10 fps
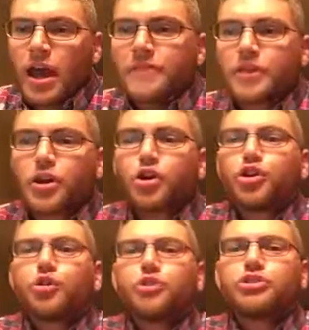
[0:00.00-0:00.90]
And the
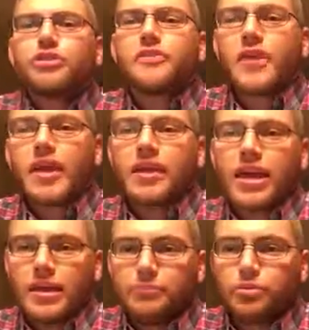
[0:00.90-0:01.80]
conclusion that they
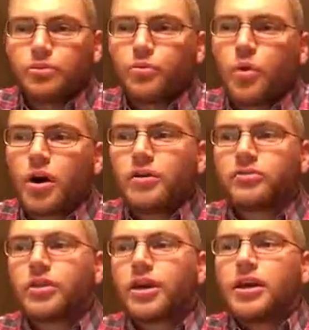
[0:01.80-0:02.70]
came to
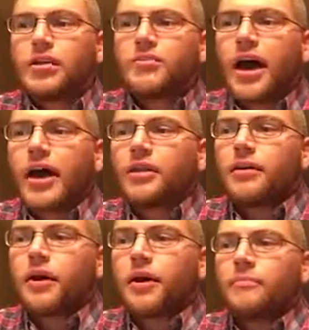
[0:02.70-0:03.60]
was
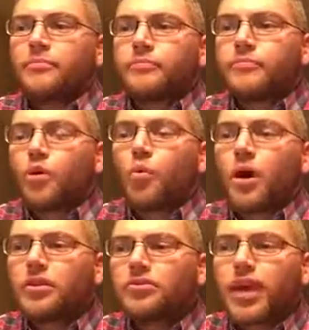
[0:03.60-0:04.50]
that the
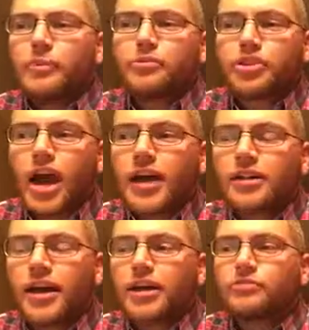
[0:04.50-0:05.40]
well-established
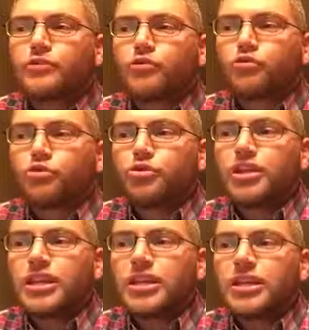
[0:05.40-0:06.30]
guidelines for
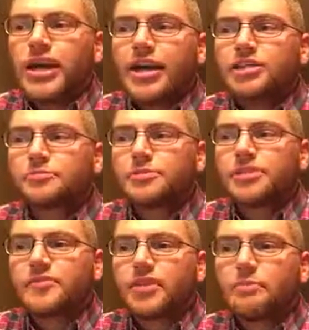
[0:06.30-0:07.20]
routine,
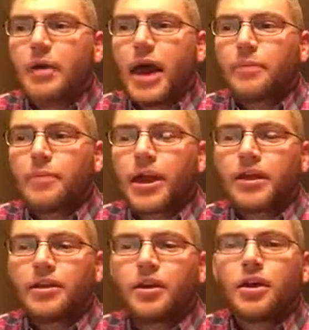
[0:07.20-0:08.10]
non-specific back
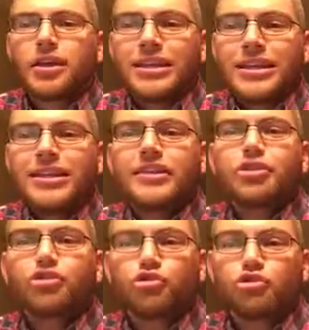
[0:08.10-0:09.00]
pain need
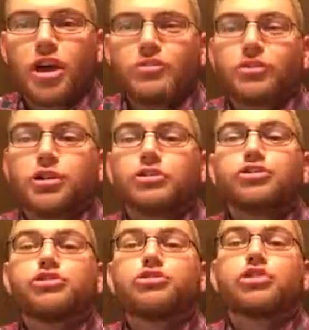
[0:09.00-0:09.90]
to stress
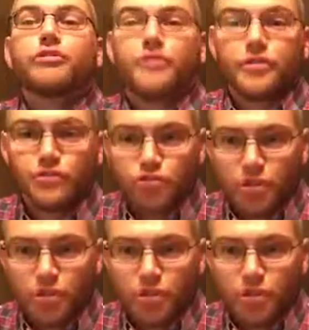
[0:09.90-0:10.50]
conservative